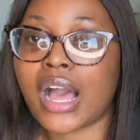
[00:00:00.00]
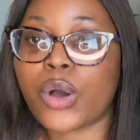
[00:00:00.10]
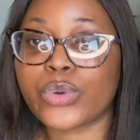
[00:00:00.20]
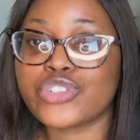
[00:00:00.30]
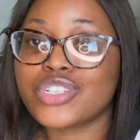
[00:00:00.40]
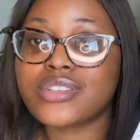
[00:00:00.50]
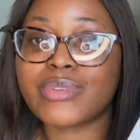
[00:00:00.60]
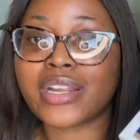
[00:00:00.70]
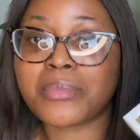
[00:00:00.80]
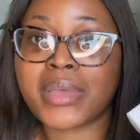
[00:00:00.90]
I would just
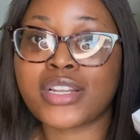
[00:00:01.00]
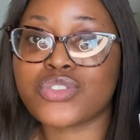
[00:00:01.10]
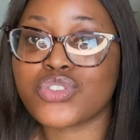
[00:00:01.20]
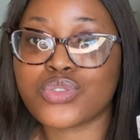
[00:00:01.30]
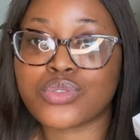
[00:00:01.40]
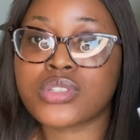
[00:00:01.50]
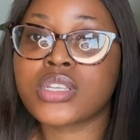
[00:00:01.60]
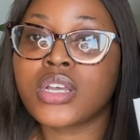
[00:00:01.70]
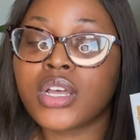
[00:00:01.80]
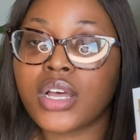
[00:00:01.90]
recommend you use
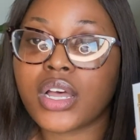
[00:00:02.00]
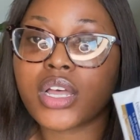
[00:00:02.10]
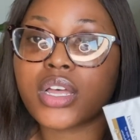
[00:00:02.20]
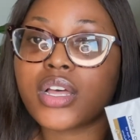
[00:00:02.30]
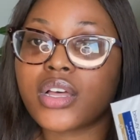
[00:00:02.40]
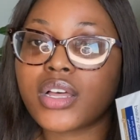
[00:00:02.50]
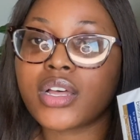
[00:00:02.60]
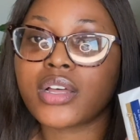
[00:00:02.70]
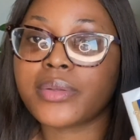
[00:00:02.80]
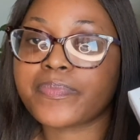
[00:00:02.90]

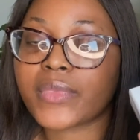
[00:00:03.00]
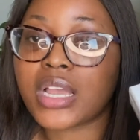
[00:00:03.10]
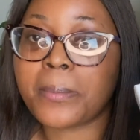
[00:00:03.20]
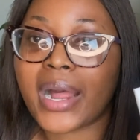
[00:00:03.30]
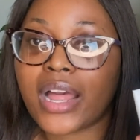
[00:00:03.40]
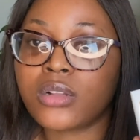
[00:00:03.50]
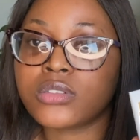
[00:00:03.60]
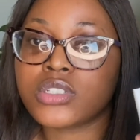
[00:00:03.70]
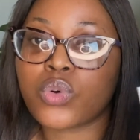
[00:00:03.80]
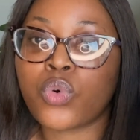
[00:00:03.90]
a
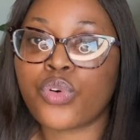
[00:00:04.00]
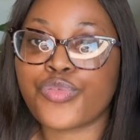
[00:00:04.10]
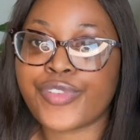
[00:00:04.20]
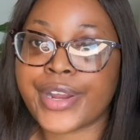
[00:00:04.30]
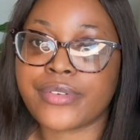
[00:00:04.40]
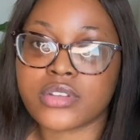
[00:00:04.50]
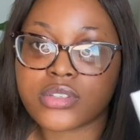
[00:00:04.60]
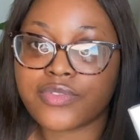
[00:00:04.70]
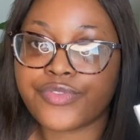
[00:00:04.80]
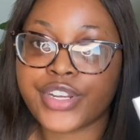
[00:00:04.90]
mild or
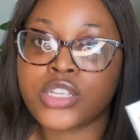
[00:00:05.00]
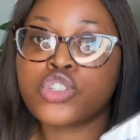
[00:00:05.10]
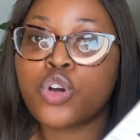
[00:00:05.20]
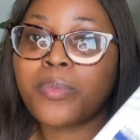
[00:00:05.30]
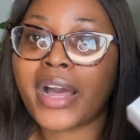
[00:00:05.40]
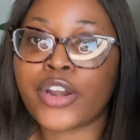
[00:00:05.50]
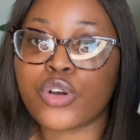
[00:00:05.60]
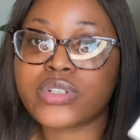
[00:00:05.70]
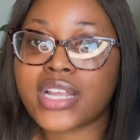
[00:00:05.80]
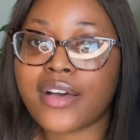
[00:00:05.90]
fragrance free soap. I know
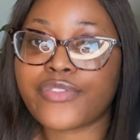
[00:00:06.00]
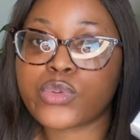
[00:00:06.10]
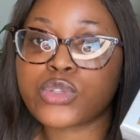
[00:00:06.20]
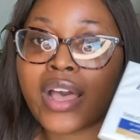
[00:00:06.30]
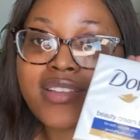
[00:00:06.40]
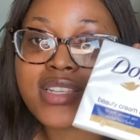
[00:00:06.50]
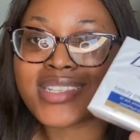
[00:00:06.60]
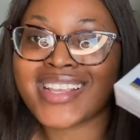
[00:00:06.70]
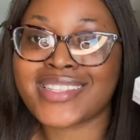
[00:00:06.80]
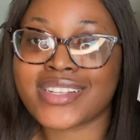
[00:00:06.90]
Dove also has a
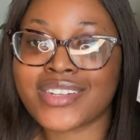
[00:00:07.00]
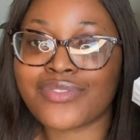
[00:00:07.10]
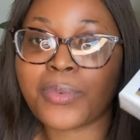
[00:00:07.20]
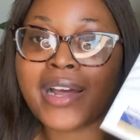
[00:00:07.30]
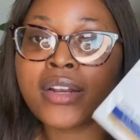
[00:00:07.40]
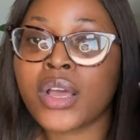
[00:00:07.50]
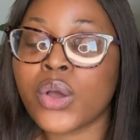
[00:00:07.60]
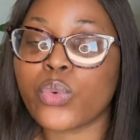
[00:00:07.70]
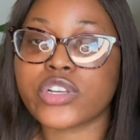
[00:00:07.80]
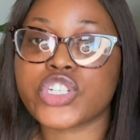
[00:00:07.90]
sensitive one
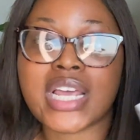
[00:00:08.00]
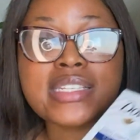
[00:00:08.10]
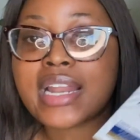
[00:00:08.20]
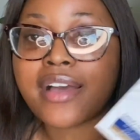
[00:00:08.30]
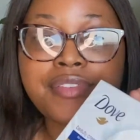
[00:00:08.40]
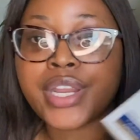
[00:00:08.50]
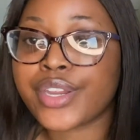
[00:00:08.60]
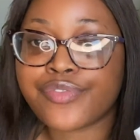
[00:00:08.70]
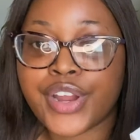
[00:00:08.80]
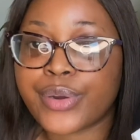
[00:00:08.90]
which doesn't have any
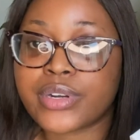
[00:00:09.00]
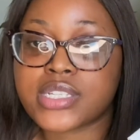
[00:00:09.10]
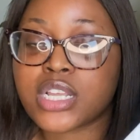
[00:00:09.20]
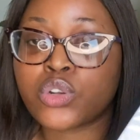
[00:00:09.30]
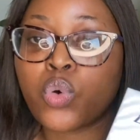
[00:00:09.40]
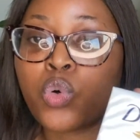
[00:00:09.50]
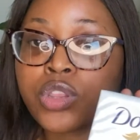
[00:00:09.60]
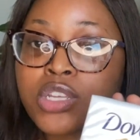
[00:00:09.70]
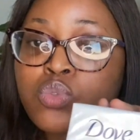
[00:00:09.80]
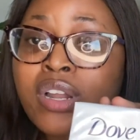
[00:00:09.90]
fragrance at all.
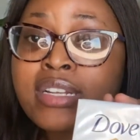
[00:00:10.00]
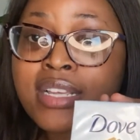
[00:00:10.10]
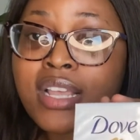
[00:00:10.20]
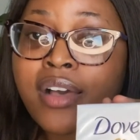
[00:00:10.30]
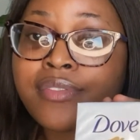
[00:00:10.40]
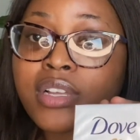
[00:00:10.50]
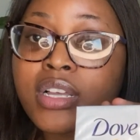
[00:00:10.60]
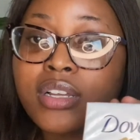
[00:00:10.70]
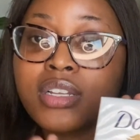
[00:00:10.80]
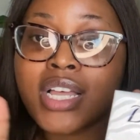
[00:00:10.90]
This one does have
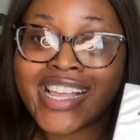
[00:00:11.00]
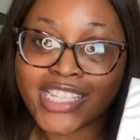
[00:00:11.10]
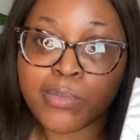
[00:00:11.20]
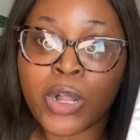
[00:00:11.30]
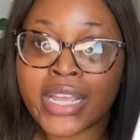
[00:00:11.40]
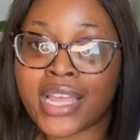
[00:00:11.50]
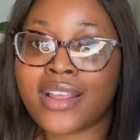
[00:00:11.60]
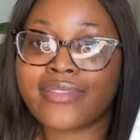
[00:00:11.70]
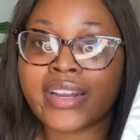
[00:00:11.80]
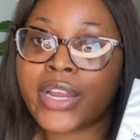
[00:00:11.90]
a small
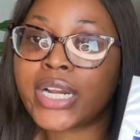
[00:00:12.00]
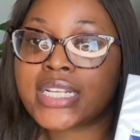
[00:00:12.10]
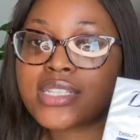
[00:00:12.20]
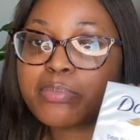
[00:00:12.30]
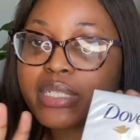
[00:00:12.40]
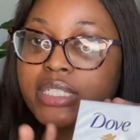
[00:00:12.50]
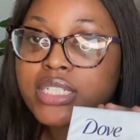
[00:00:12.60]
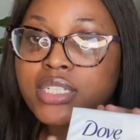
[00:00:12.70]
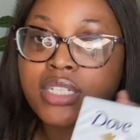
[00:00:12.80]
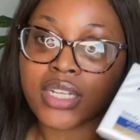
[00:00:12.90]
fragrance,
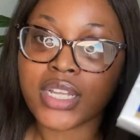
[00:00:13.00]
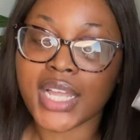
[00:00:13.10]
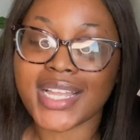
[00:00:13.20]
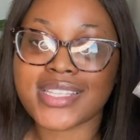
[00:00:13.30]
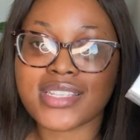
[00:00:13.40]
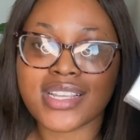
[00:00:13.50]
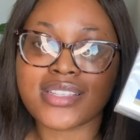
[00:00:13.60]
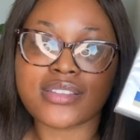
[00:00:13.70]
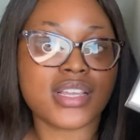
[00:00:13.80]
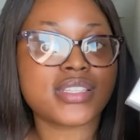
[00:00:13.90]
but
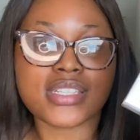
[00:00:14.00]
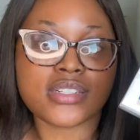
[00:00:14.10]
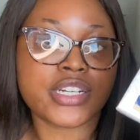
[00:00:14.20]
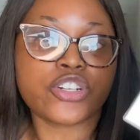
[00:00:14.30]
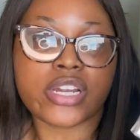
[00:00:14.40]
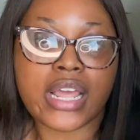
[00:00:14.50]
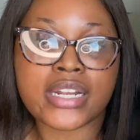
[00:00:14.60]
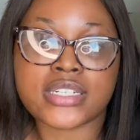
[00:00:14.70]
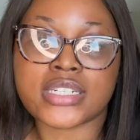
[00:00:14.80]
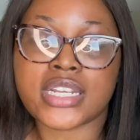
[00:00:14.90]
it's literally
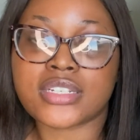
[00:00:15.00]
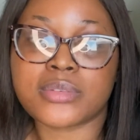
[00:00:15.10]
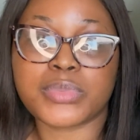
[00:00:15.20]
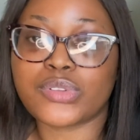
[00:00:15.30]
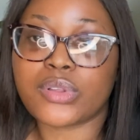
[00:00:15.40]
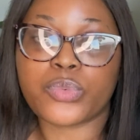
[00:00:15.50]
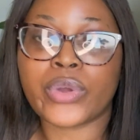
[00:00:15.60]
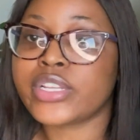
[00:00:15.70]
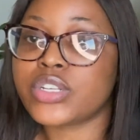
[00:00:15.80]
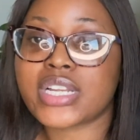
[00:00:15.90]
undetectable.
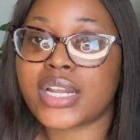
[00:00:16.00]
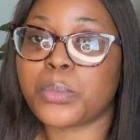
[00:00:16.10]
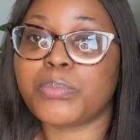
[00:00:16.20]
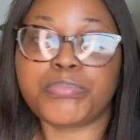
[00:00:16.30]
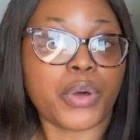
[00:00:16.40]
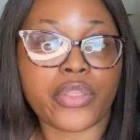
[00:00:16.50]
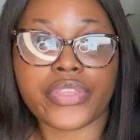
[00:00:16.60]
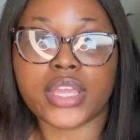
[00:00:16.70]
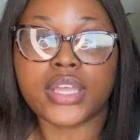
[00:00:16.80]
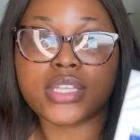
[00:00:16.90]
When you're done
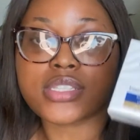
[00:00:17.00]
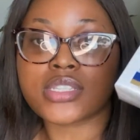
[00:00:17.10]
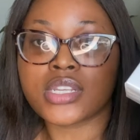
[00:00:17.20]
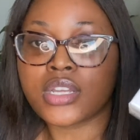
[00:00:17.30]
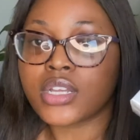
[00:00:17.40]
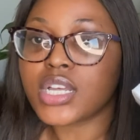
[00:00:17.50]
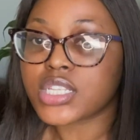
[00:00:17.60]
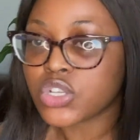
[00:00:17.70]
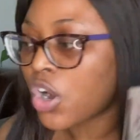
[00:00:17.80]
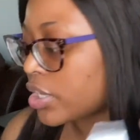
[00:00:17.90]
bathing,
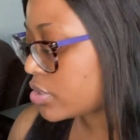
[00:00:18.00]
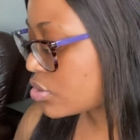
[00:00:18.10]
it's gone.